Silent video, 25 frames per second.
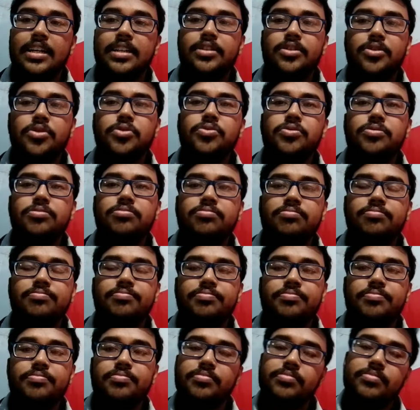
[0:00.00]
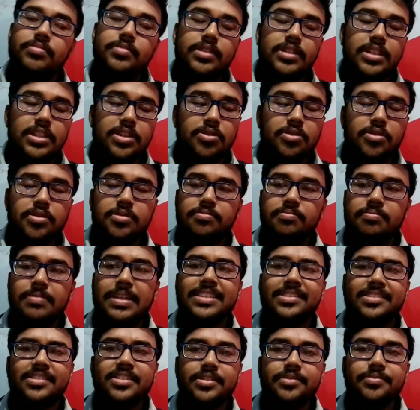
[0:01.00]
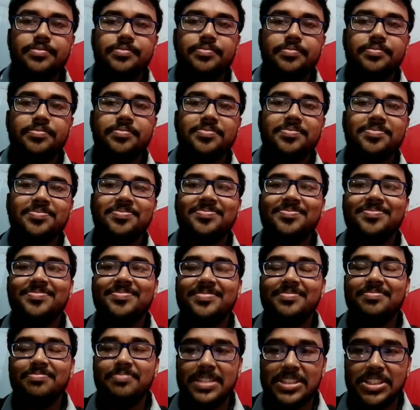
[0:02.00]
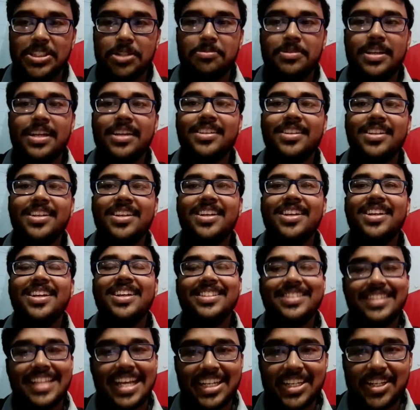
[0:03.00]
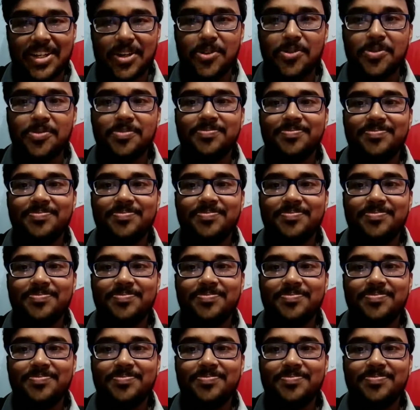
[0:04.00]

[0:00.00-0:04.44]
do your best. Best of luck. Thank you.